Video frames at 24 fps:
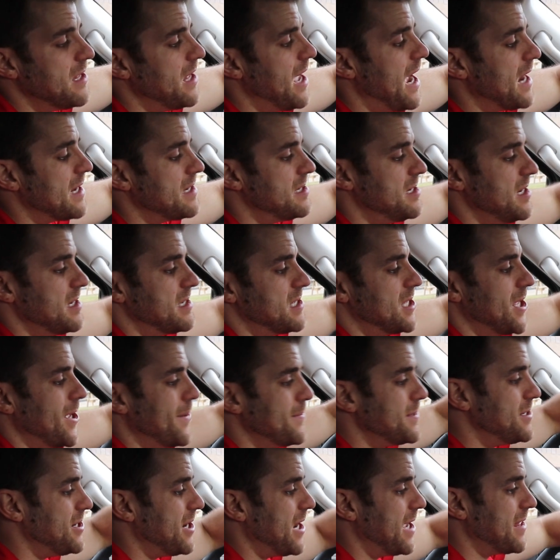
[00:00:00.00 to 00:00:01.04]
Connect
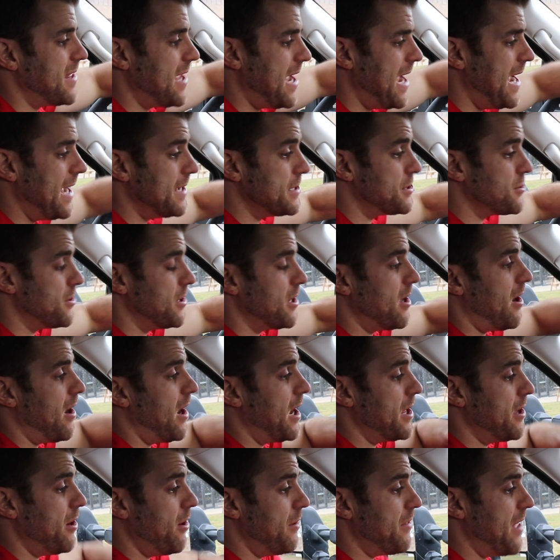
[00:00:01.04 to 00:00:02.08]
systems, you get the Android
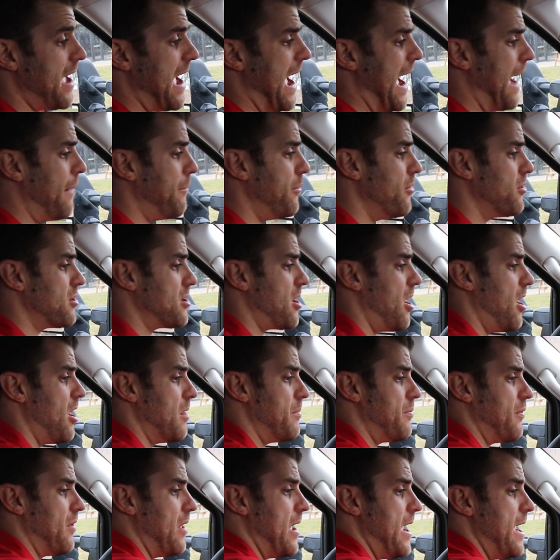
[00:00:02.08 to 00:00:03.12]
Auto, the Apple
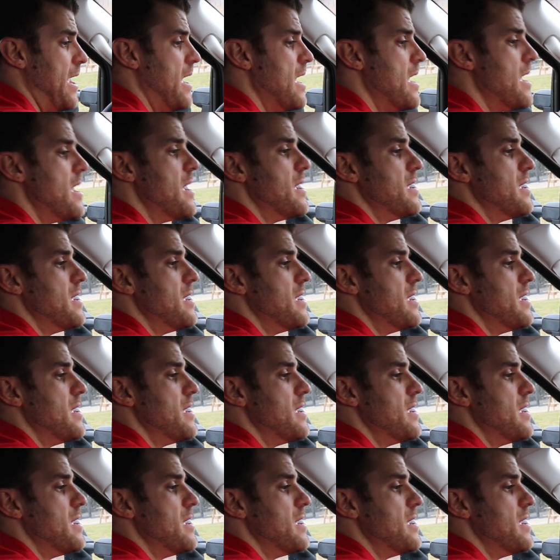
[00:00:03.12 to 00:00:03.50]
CarPlay,